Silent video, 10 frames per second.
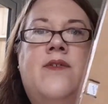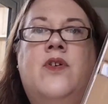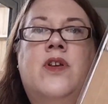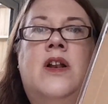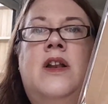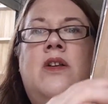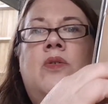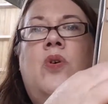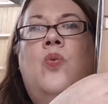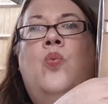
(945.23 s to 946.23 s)
got a
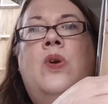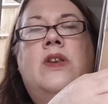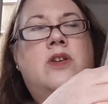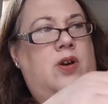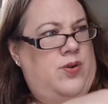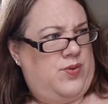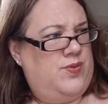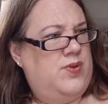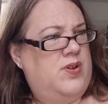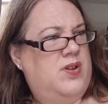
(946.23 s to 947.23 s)
little window.
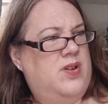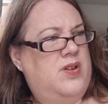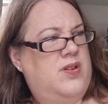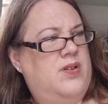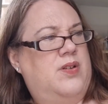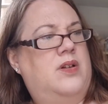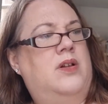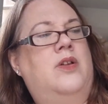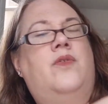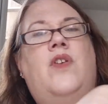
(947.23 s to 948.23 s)

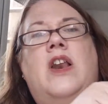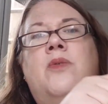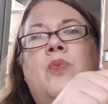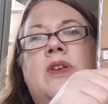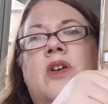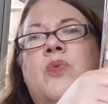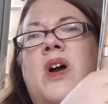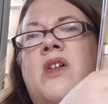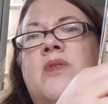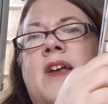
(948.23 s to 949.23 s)
A little vellum window.
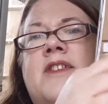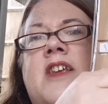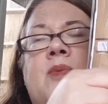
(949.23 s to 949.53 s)
Well, acetate